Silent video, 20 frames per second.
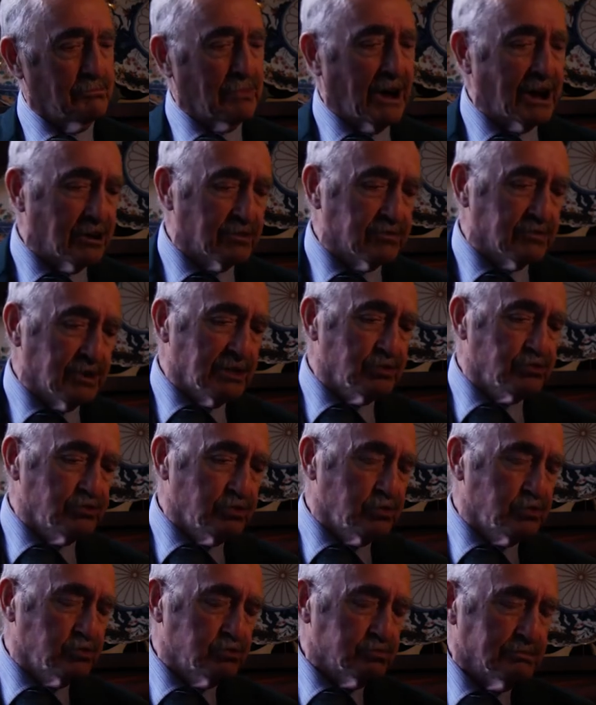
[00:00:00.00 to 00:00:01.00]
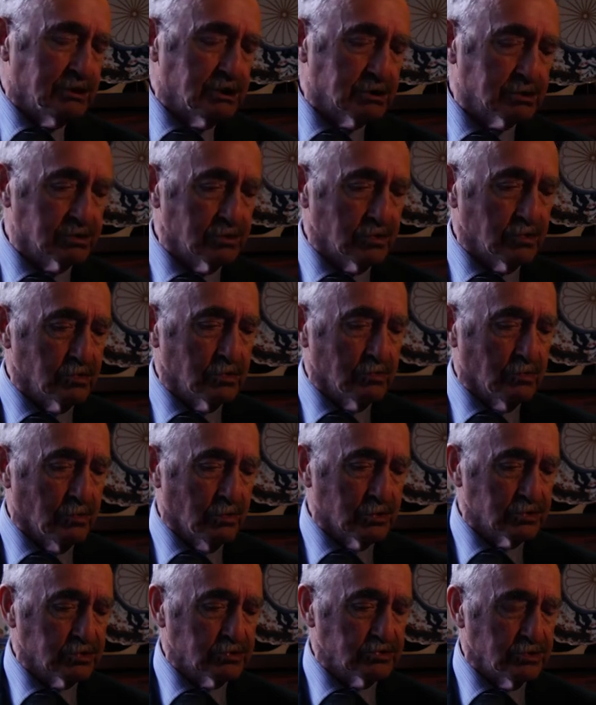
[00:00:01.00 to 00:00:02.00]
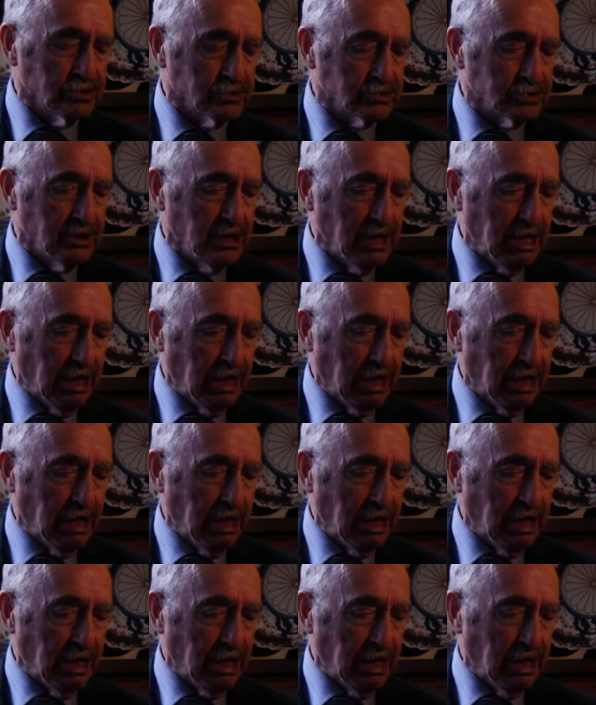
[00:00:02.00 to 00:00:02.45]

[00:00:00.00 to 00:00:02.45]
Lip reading: my advantage, Margaret, though, was that